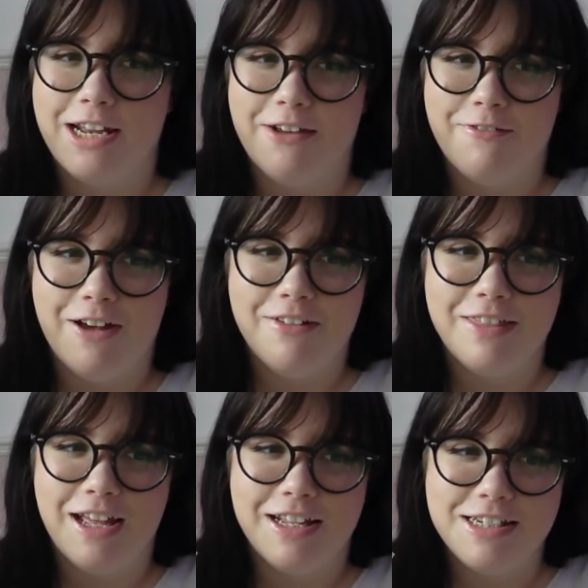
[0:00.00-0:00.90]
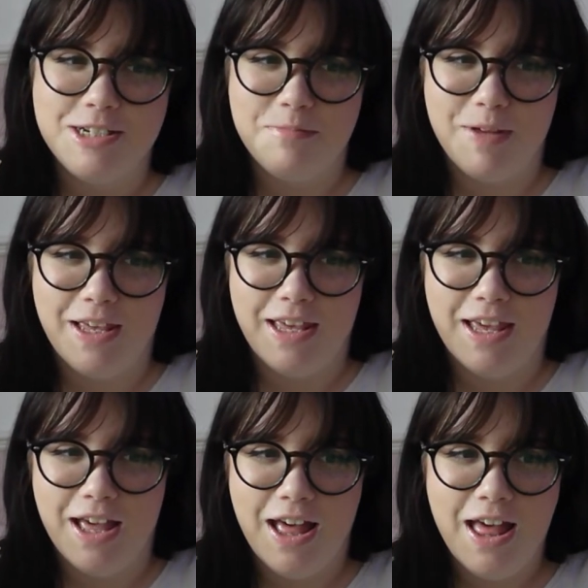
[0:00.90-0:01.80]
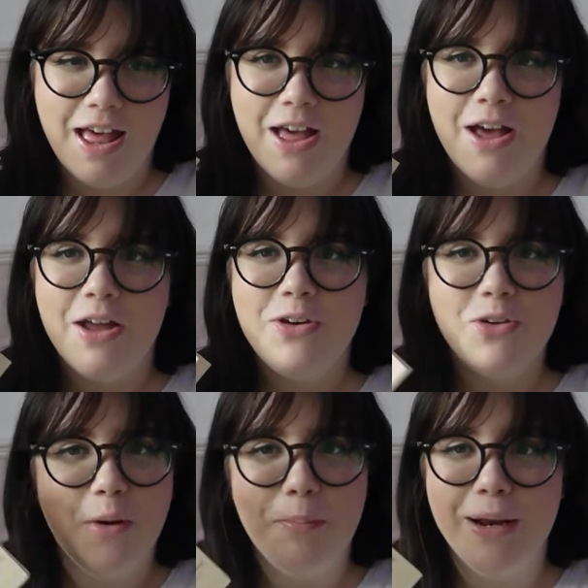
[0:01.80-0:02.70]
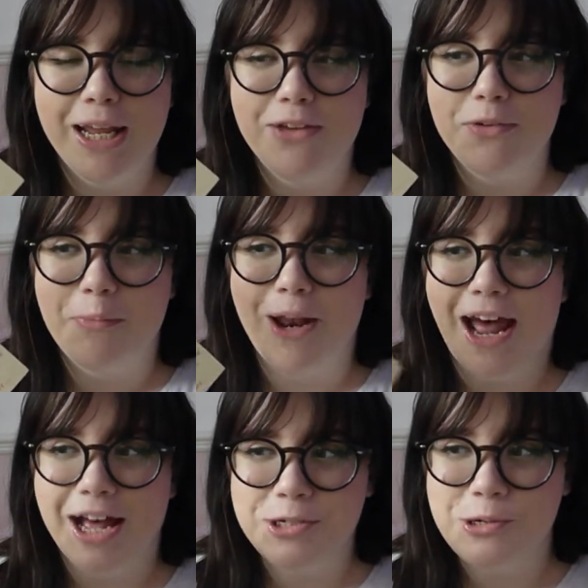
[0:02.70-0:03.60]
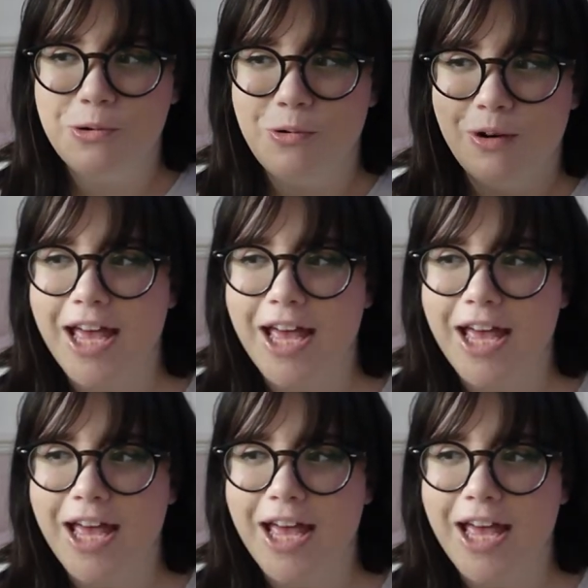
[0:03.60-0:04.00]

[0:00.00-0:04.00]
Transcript: and I found that to be not believable at all.